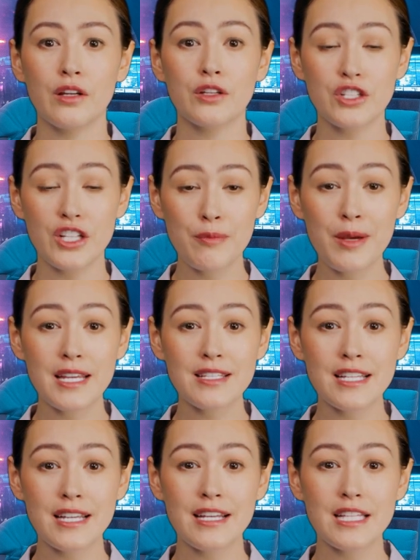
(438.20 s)

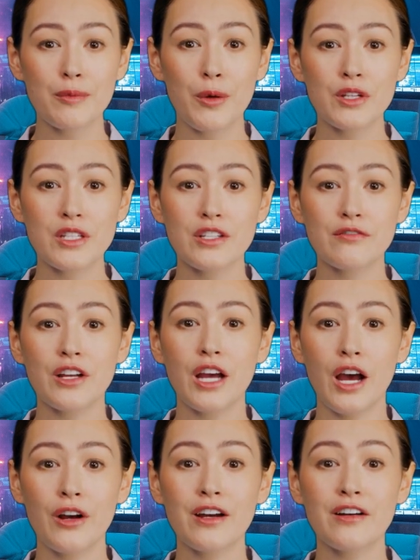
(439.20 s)
GPT spotted
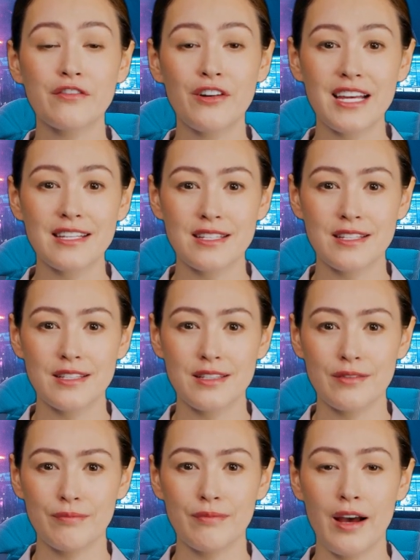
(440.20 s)
recurring phrases
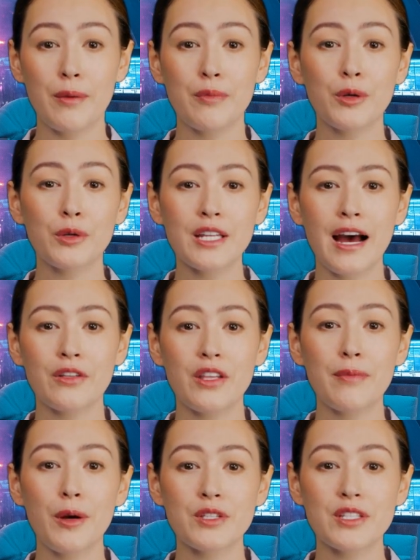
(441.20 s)
and pulled out the
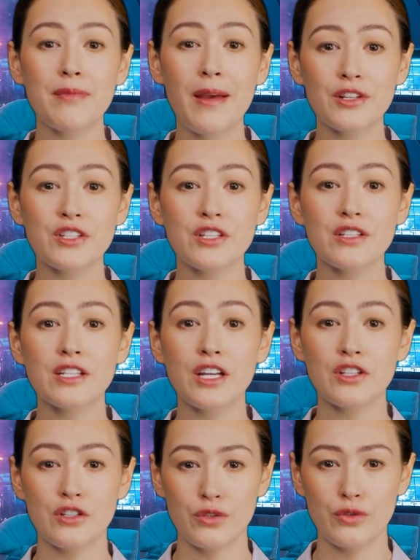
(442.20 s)
most mentioned
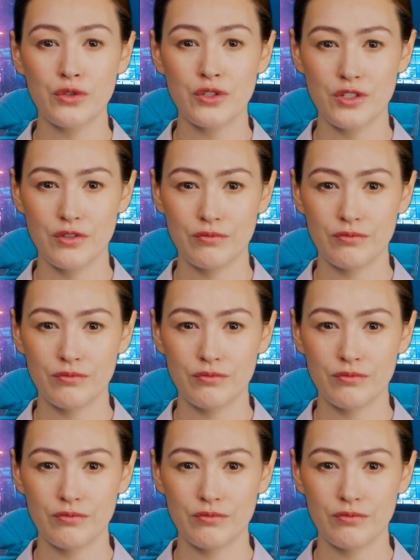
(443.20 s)
issues.